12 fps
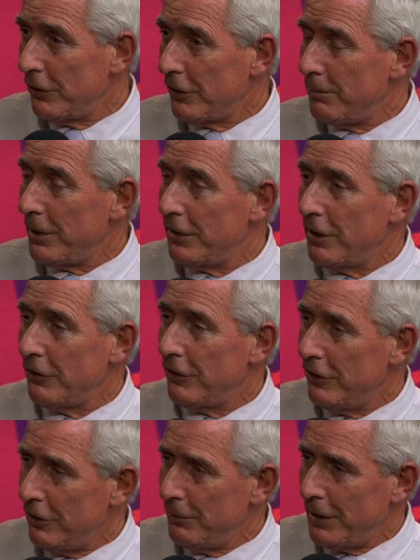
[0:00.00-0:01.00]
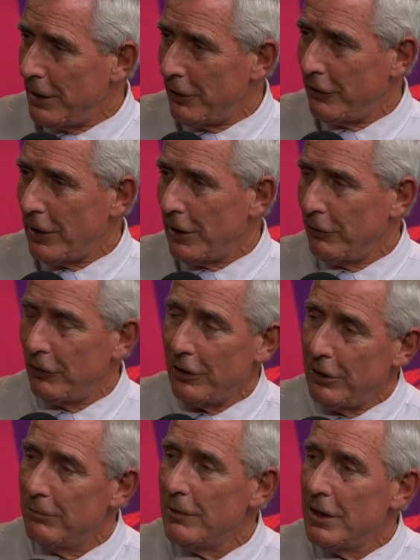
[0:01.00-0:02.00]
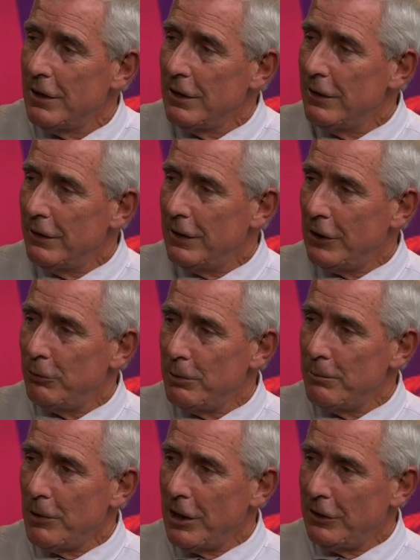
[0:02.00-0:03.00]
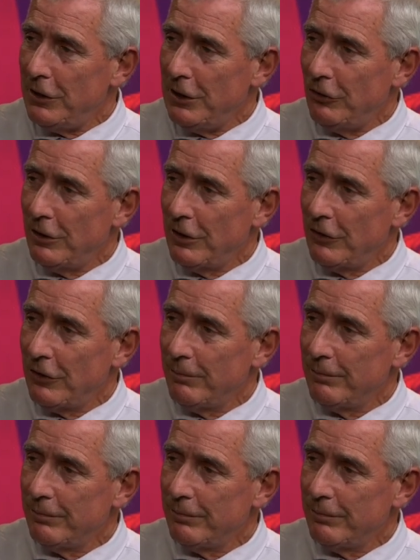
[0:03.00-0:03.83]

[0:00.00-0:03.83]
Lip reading: expect us to do and our staff. So that's where my attention is.